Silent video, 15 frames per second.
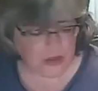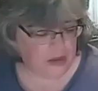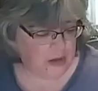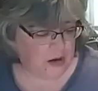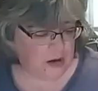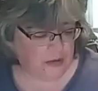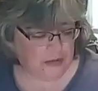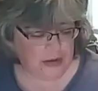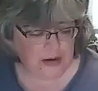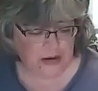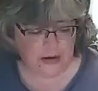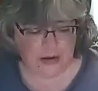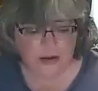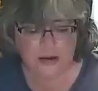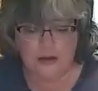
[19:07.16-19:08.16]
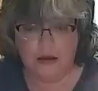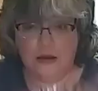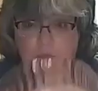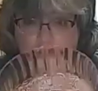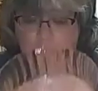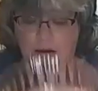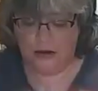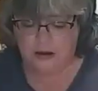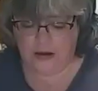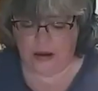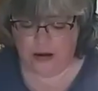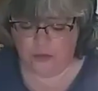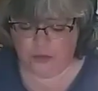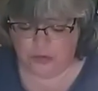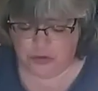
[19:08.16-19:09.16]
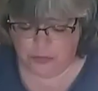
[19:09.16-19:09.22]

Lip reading: Alright, again with the